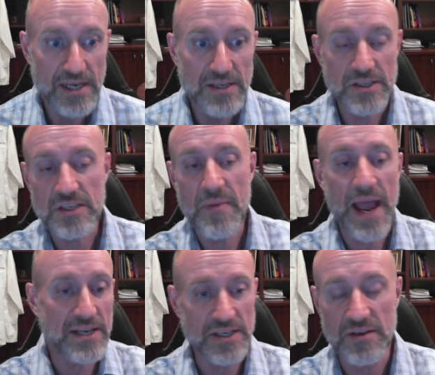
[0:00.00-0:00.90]
just wow.
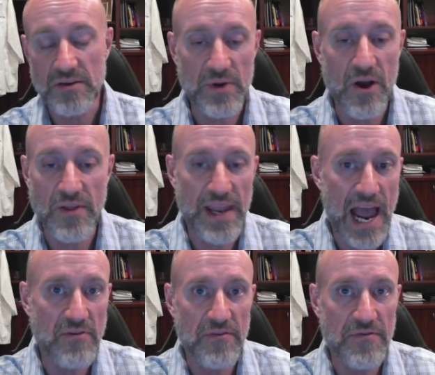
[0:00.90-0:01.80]
imagine we only
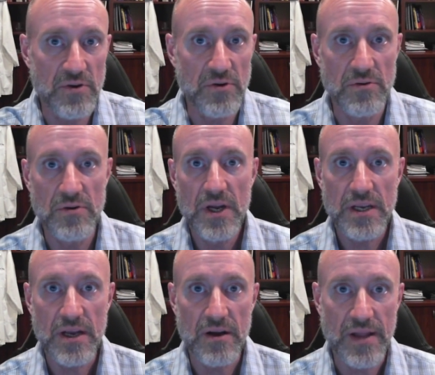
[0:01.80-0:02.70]
have a few,
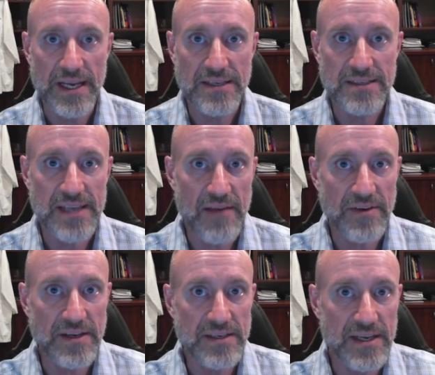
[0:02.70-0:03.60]
you know, like
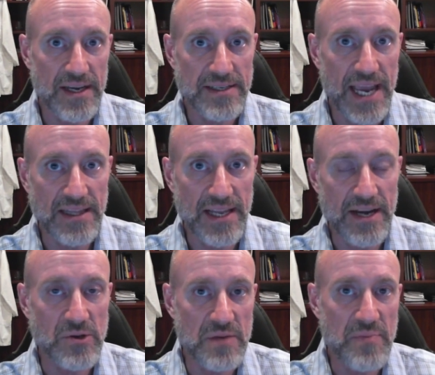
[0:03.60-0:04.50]
seven to 10
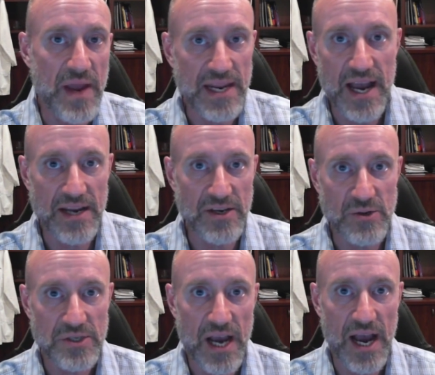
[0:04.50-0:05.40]
liters, depending on your
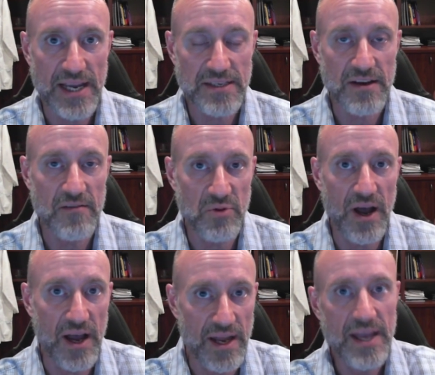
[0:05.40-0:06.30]
size of
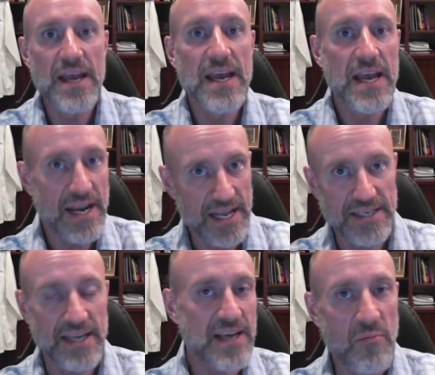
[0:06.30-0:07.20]
blood. And that,
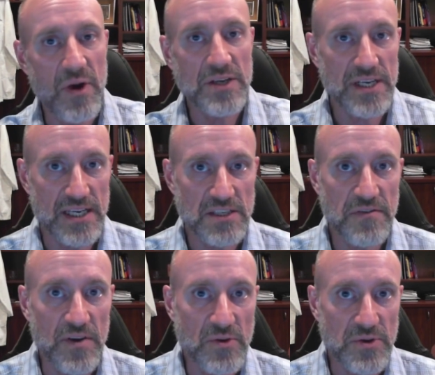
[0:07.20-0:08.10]
that's how much it gets
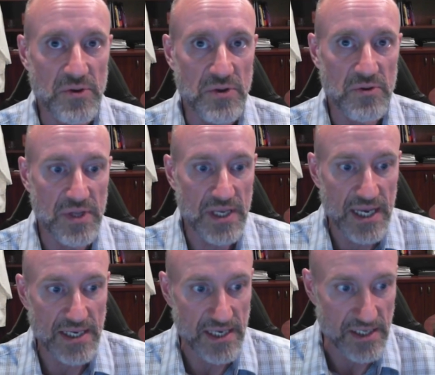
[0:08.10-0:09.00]
filtered through the
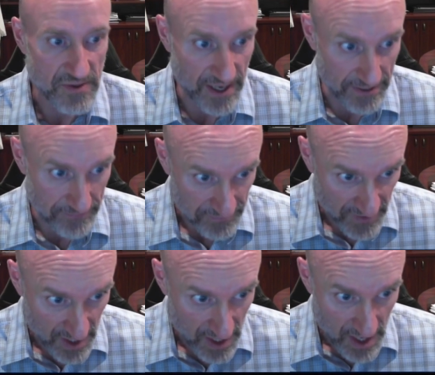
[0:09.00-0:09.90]
kidneys, right?
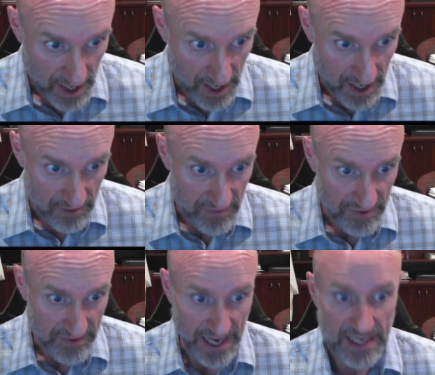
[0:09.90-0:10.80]
Um,
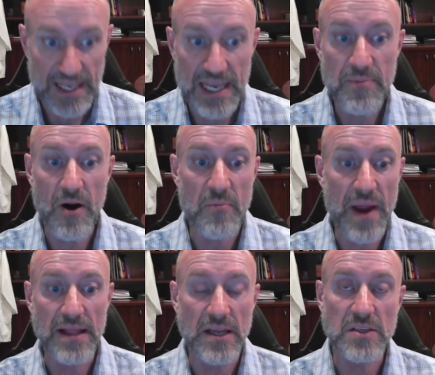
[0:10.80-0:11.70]
they keep our
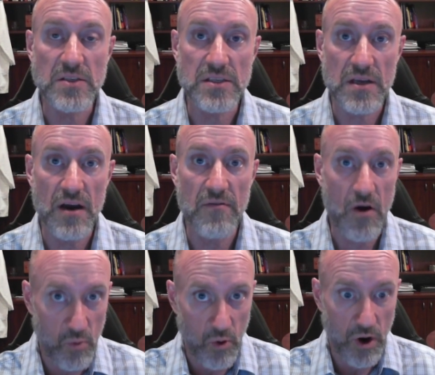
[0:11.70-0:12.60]
balance of
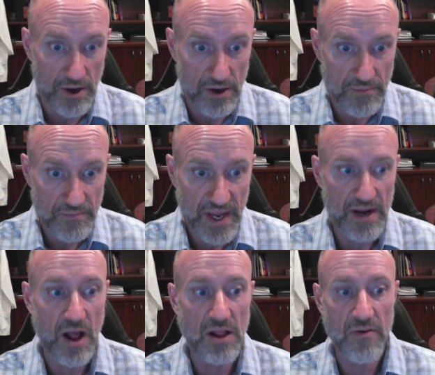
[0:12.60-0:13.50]
our water and
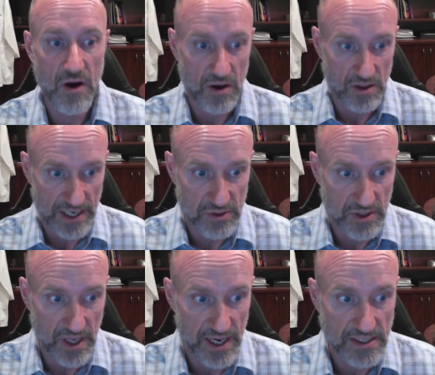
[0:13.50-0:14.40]
all of our
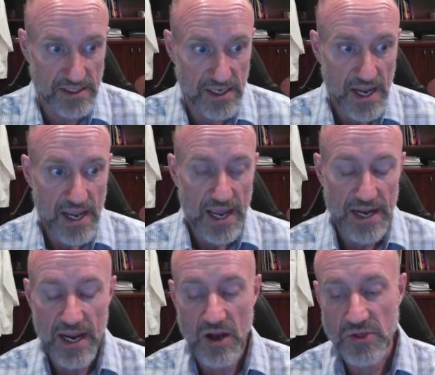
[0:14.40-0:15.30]
electrolytes, and
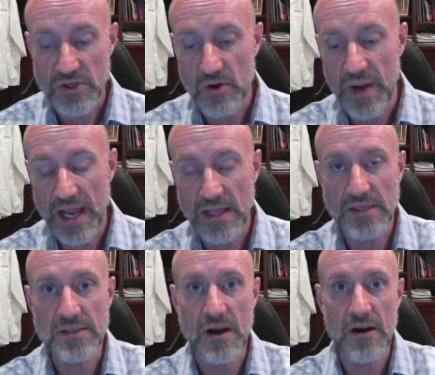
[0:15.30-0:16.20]
they also
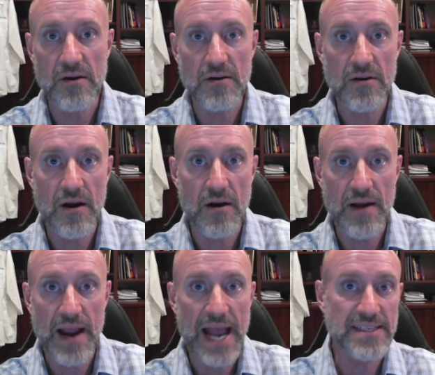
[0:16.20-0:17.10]
balance our,
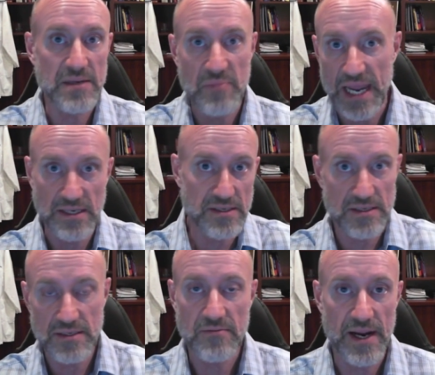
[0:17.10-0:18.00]
our acid
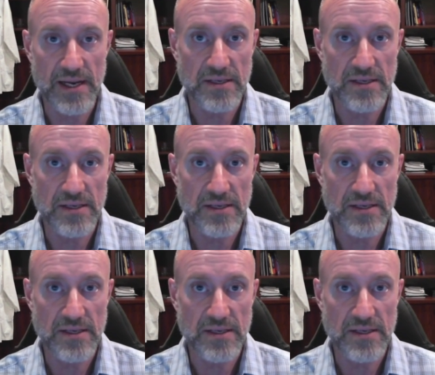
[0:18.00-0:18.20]
base, right?